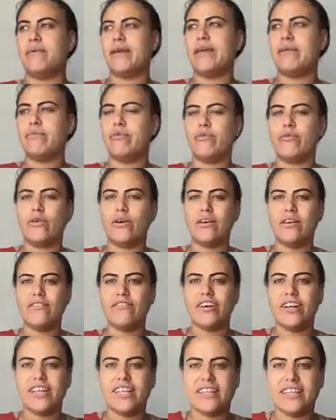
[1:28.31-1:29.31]
people in
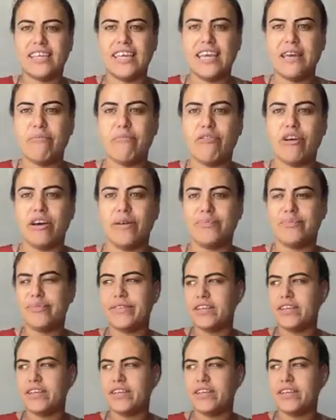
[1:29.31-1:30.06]
front of the camera.